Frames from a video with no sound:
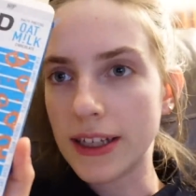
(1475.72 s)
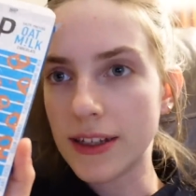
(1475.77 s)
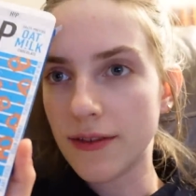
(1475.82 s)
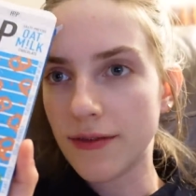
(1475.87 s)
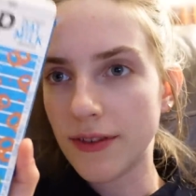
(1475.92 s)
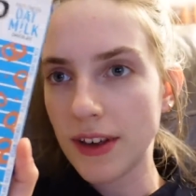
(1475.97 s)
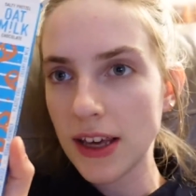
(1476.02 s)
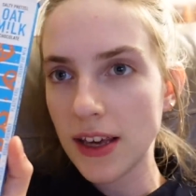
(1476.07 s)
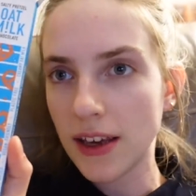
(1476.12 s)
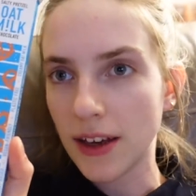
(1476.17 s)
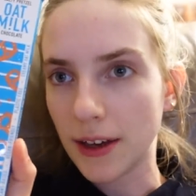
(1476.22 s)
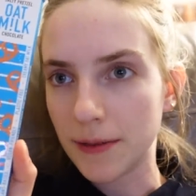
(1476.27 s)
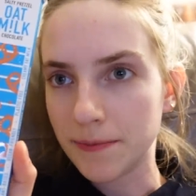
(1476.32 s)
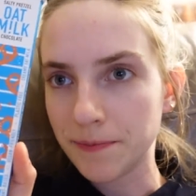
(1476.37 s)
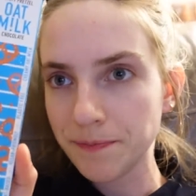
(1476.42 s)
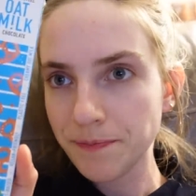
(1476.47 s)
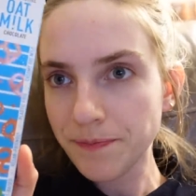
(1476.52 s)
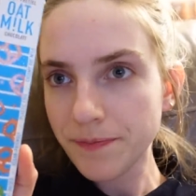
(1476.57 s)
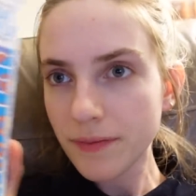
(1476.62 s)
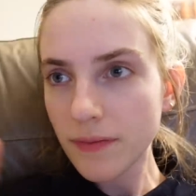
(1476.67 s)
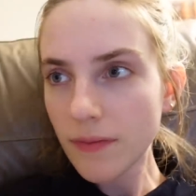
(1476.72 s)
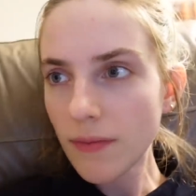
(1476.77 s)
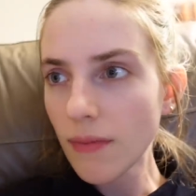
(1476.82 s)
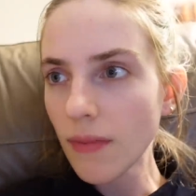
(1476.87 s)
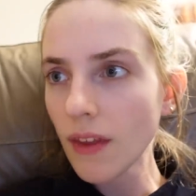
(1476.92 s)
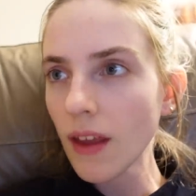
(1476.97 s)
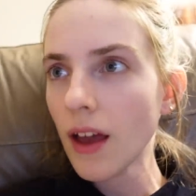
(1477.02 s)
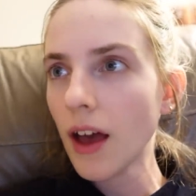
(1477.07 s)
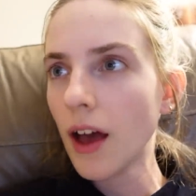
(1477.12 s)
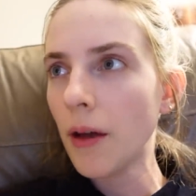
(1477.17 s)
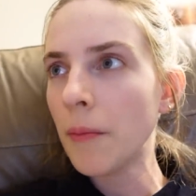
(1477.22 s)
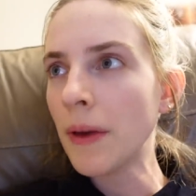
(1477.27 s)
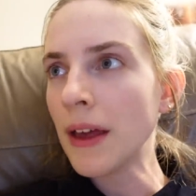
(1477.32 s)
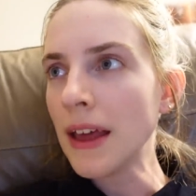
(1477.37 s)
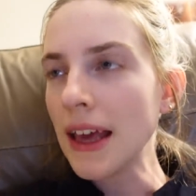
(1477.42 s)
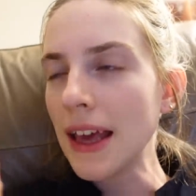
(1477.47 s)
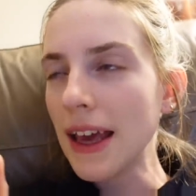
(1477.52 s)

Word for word: It's vegan. Um,